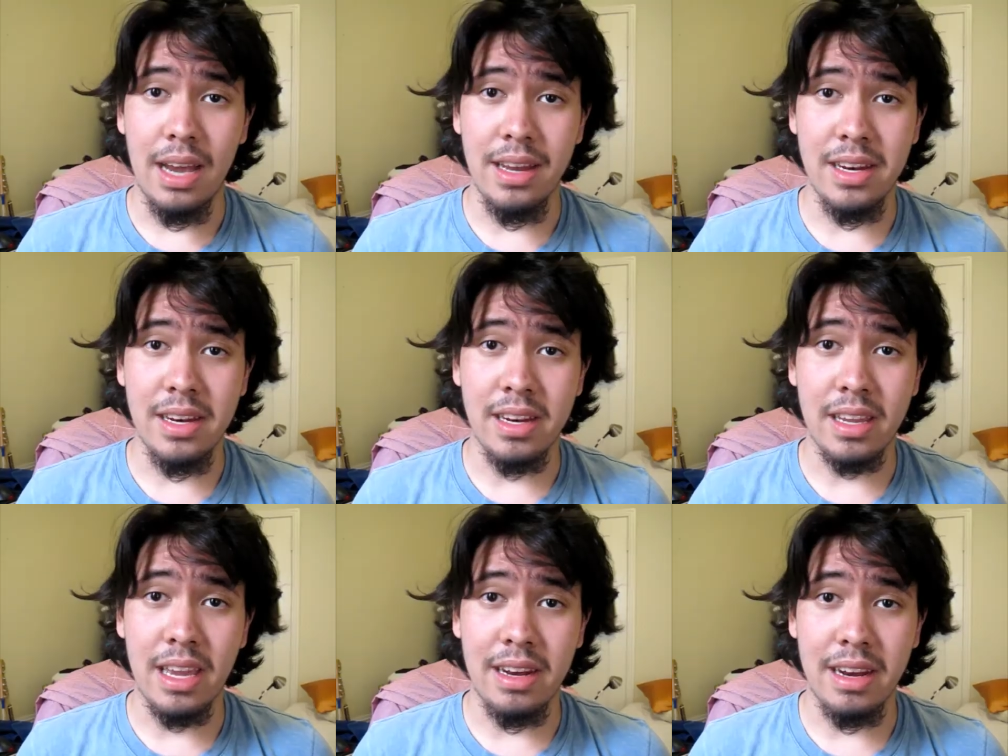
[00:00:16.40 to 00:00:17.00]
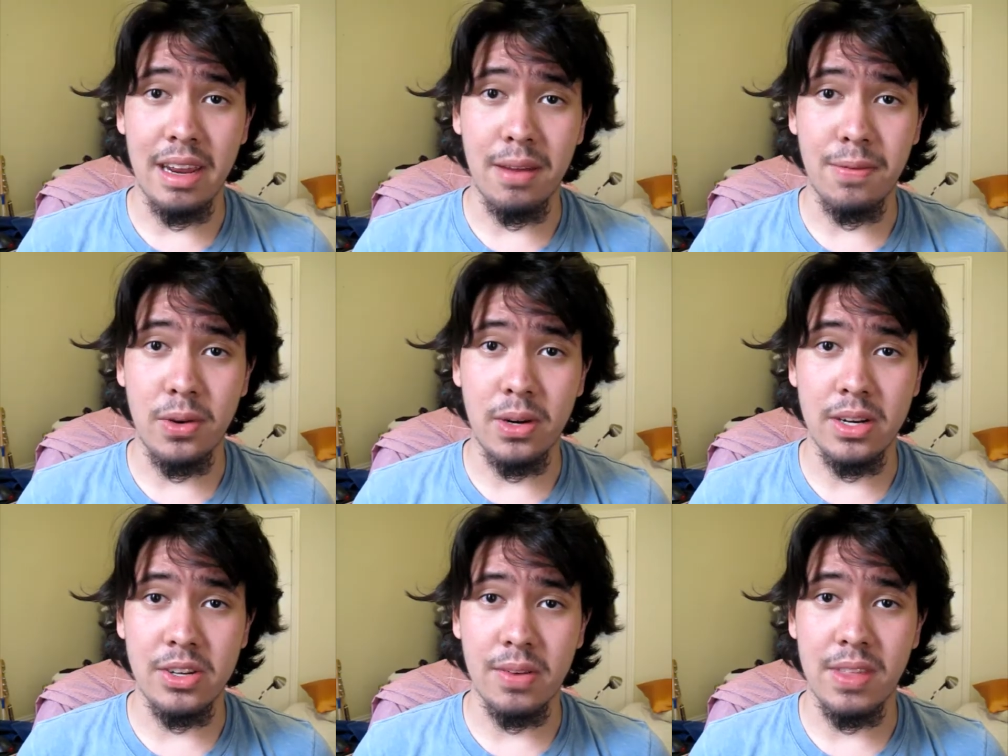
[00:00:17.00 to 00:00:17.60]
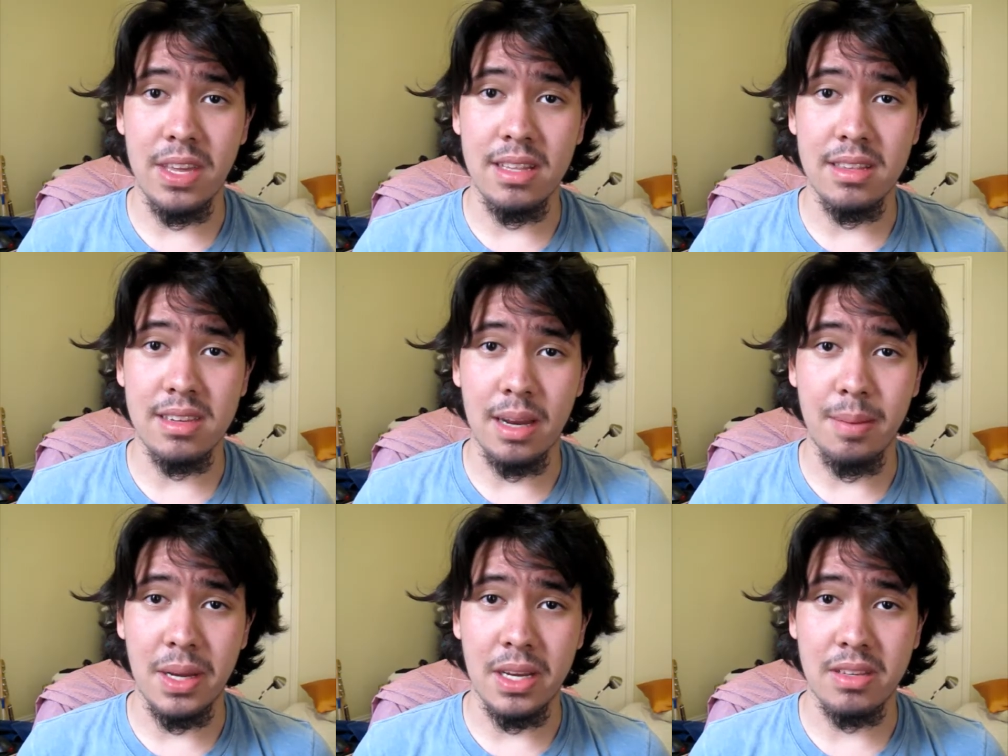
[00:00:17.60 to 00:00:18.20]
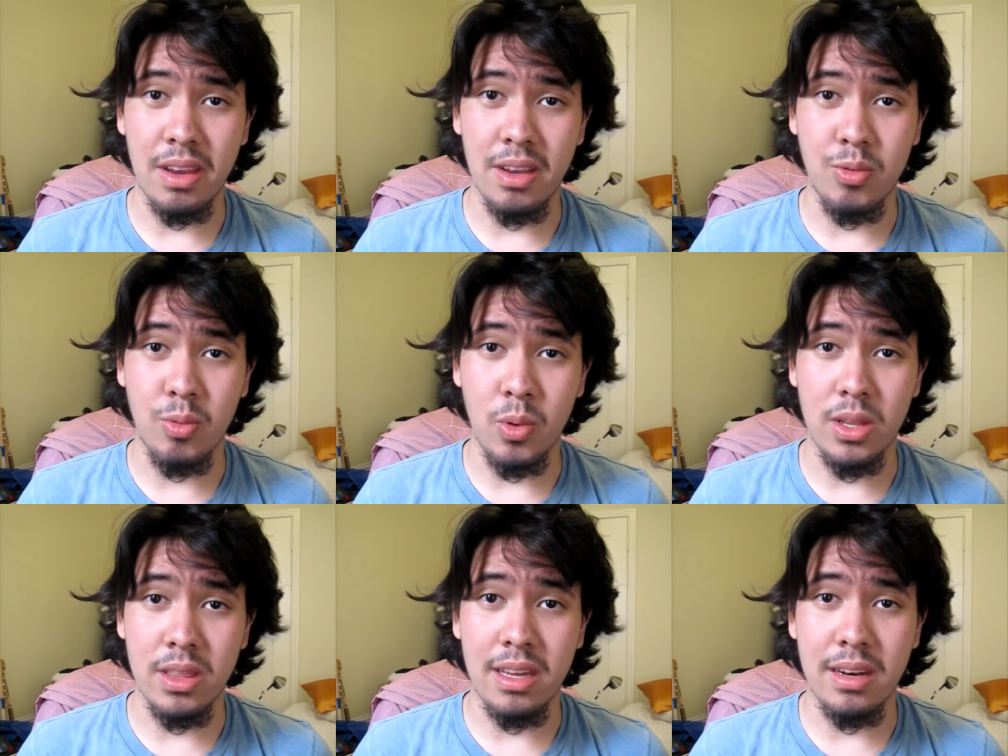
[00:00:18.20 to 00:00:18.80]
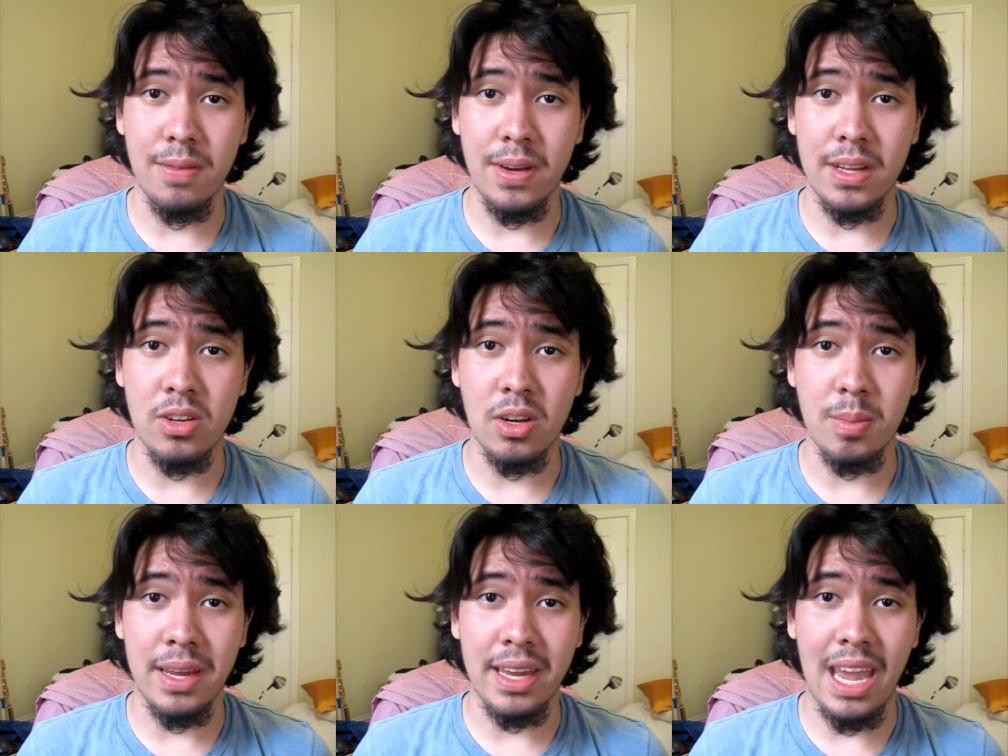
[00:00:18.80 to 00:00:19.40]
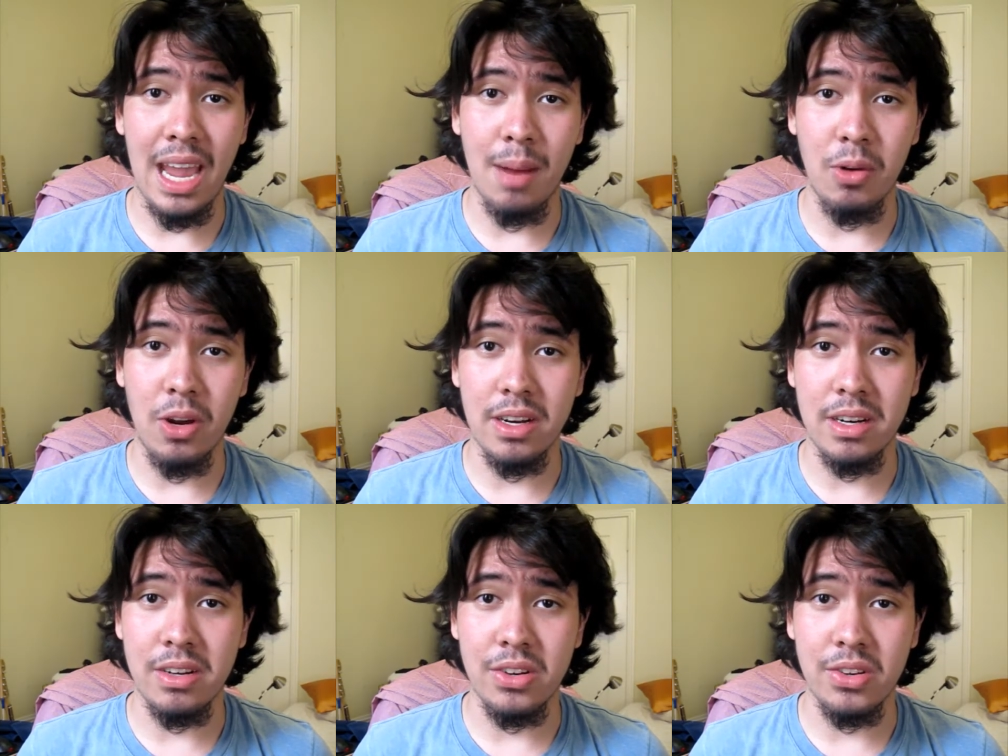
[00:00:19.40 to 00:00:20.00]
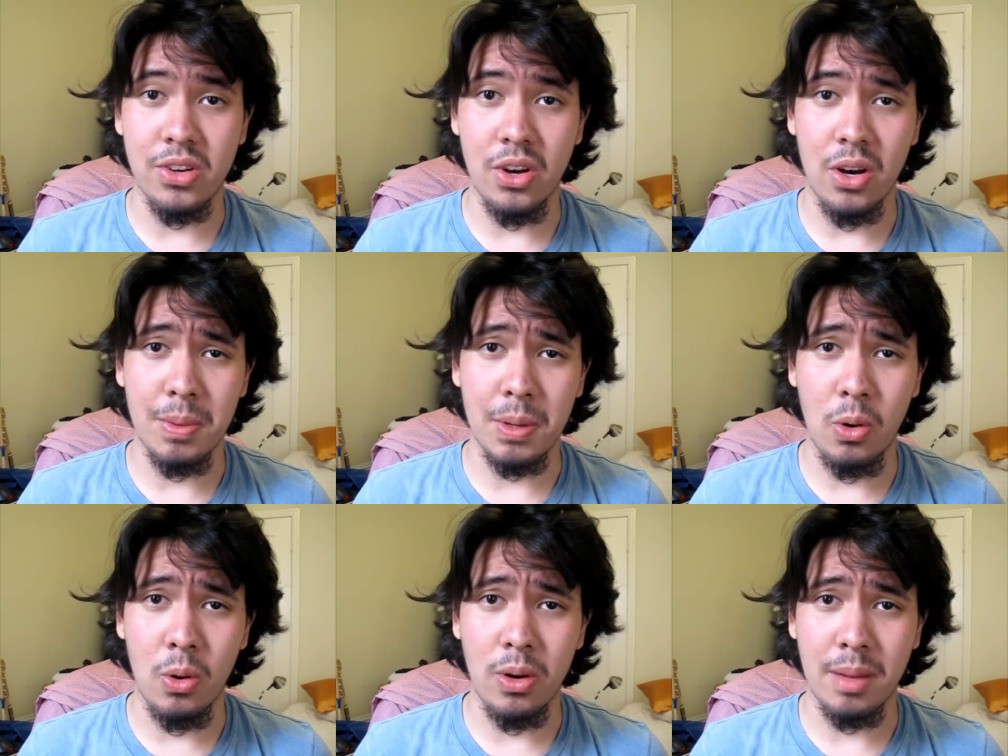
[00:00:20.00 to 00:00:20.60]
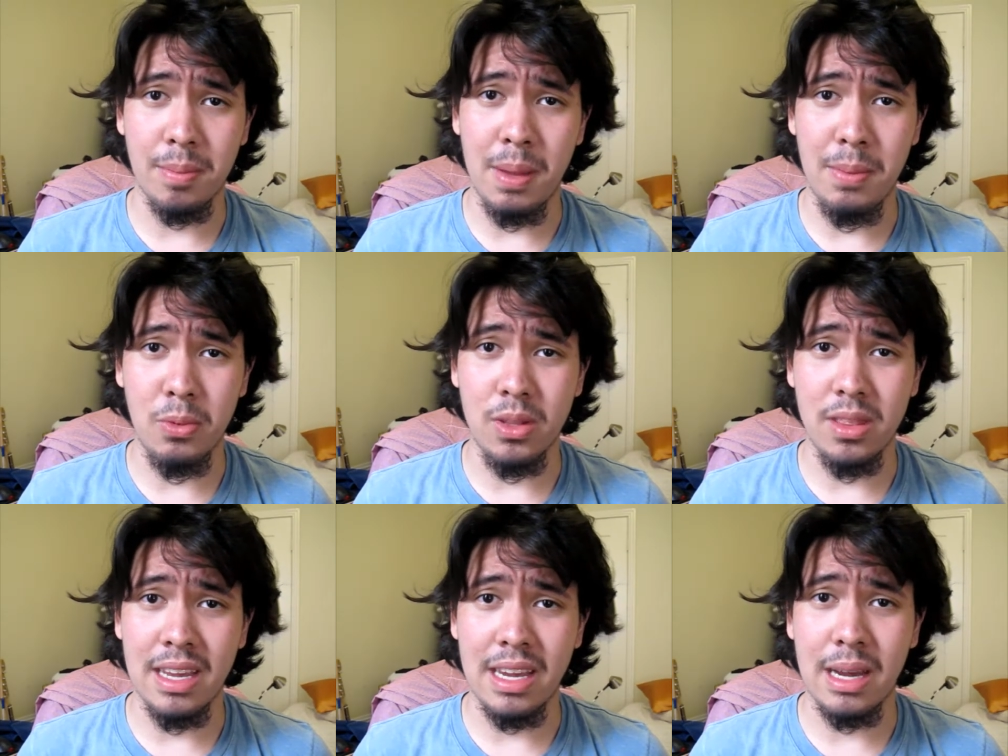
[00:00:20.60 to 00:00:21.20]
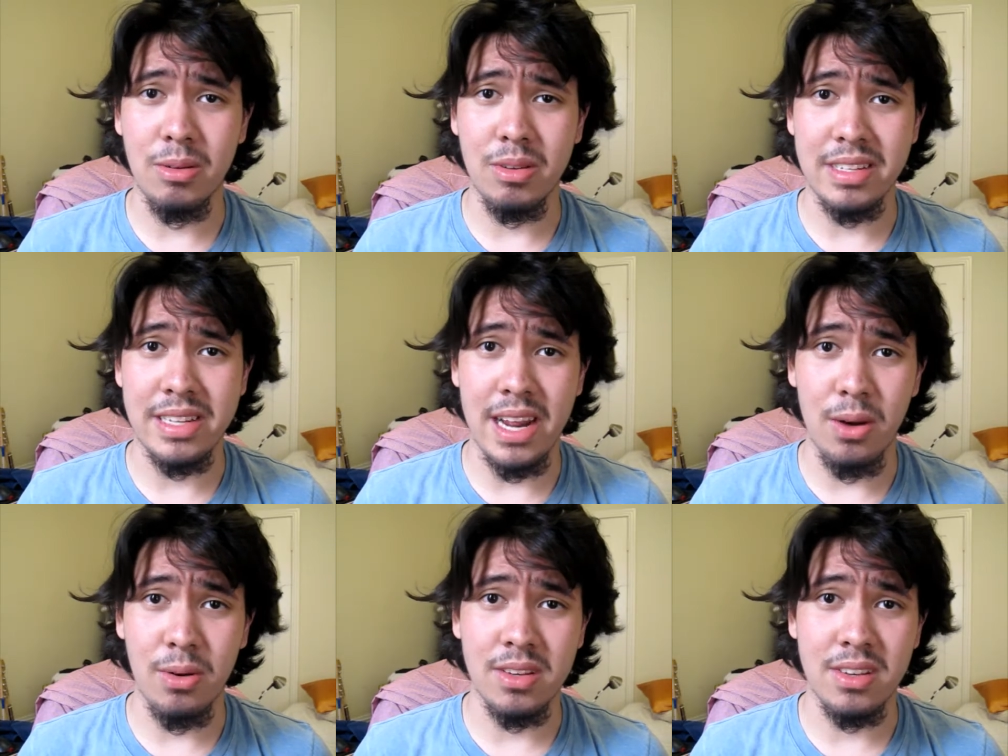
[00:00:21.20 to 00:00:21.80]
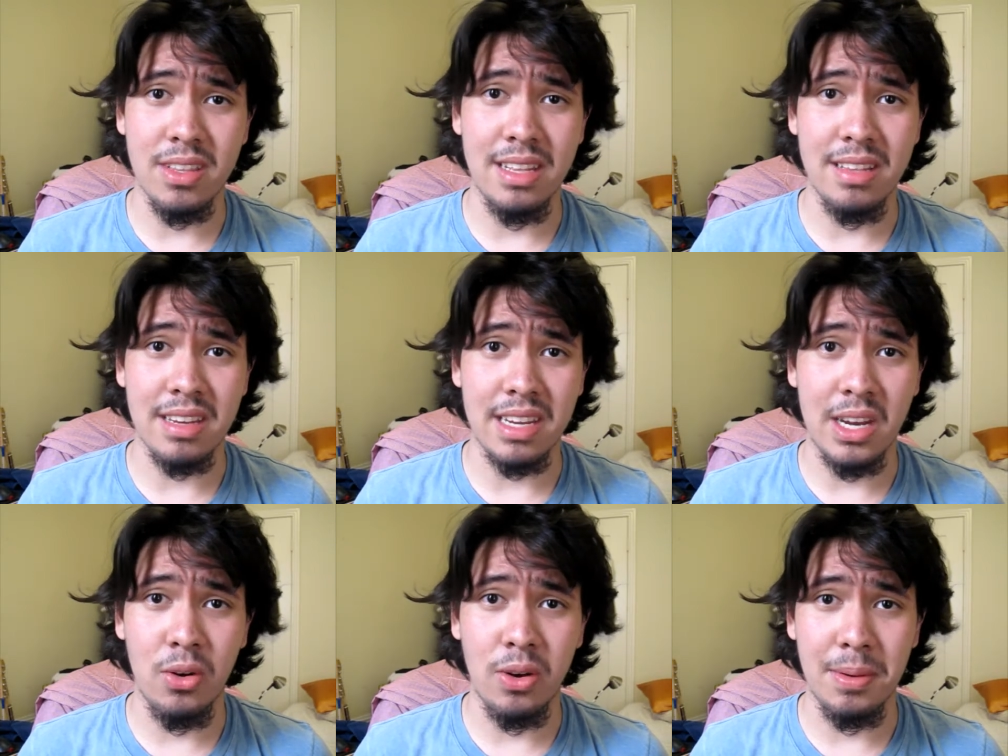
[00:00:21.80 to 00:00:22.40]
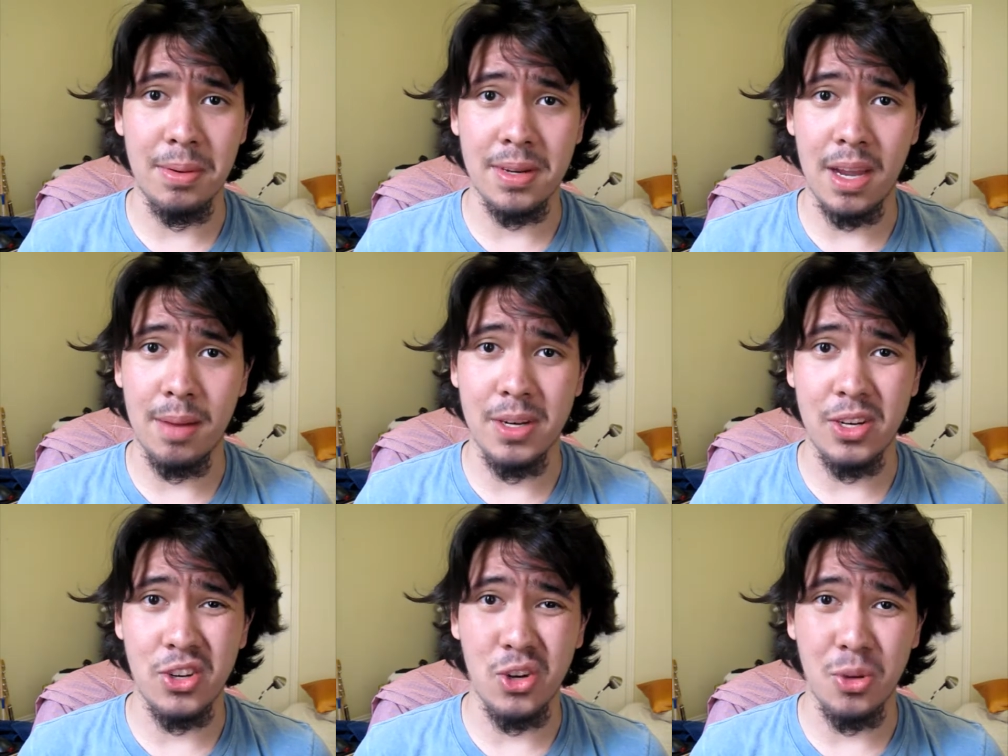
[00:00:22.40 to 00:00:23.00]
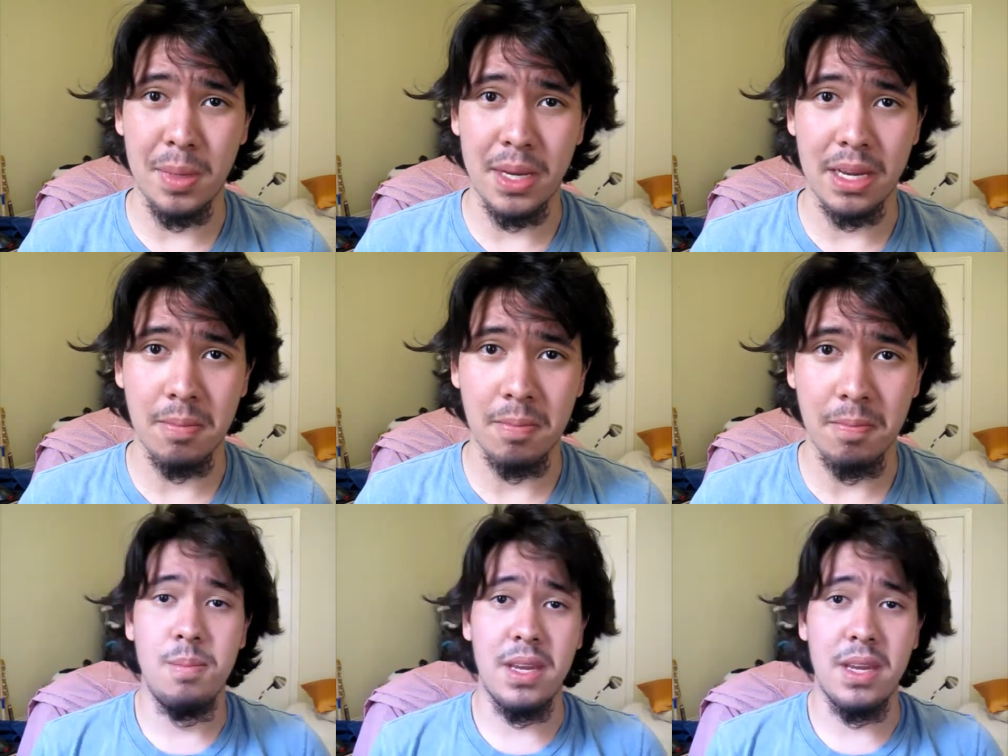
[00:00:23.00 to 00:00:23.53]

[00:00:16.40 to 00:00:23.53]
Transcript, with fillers: I didn't get any footage of the inside because I was worried that if I took my camera out and just started recording, people would think I was a terrorist and then security would come and shoot me.